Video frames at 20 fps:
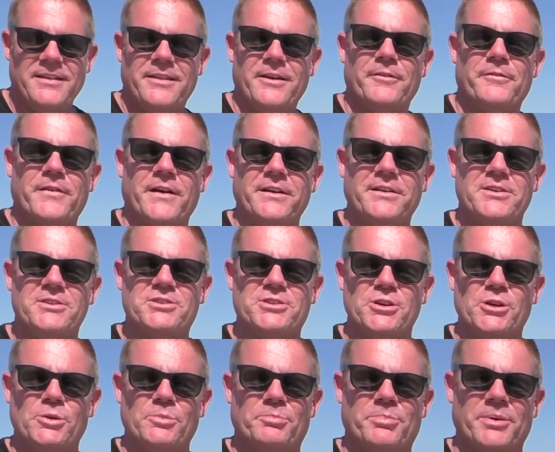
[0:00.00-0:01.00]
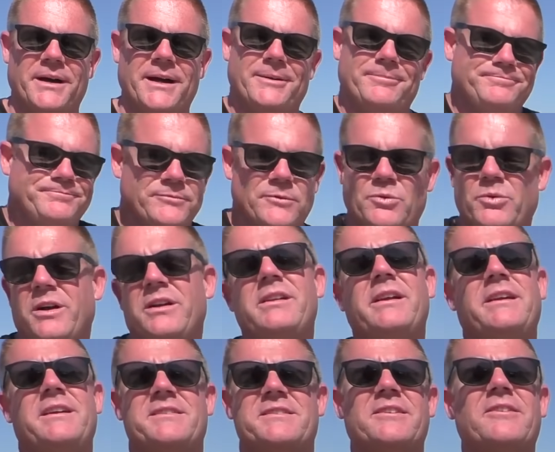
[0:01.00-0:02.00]
They're fun to shoot, but
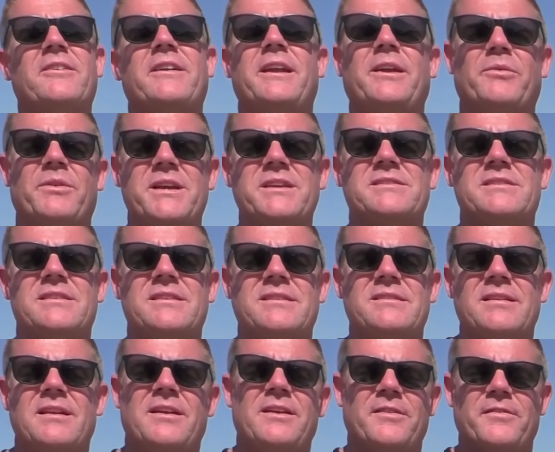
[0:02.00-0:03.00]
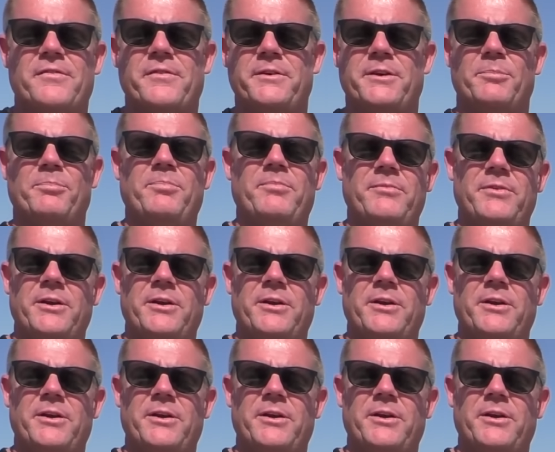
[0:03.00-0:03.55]
really, is there any reason for your